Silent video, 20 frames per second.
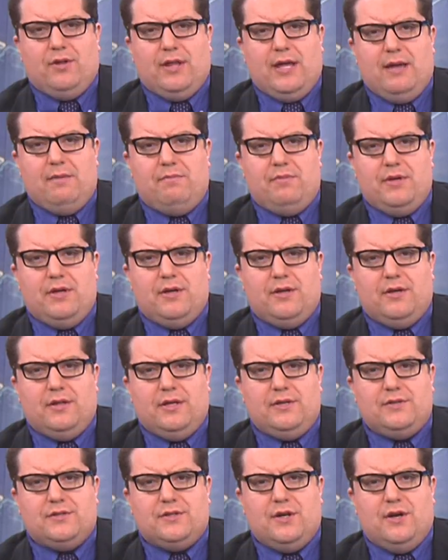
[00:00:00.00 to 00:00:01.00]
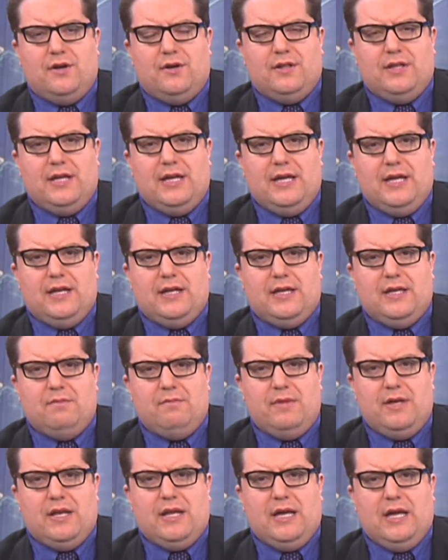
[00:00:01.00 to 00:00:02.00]
A bill is currently in
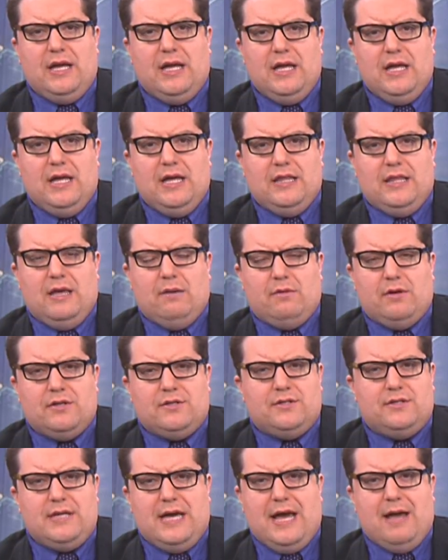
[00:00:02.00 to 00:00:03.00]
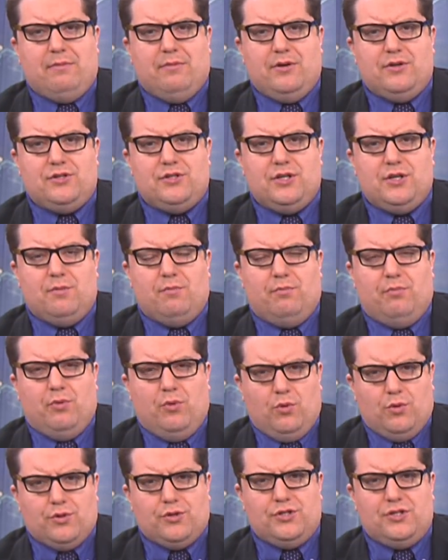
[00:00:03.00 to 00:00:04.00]
committee that would establish an
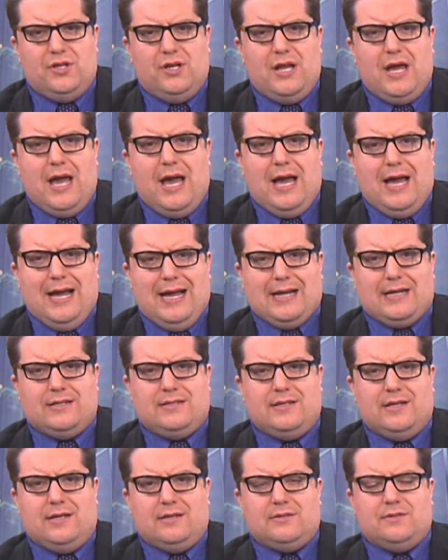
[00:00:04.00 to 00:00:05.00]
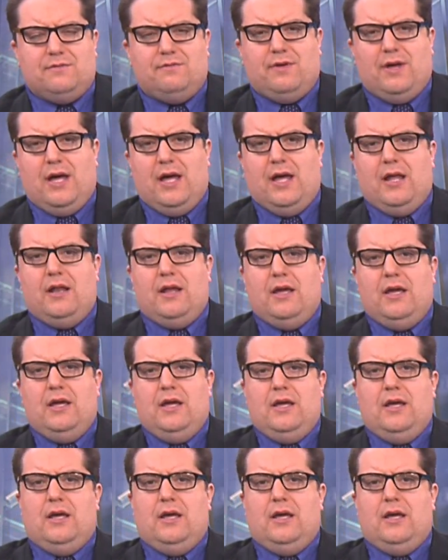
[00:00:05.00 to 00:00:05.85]
abortion access fund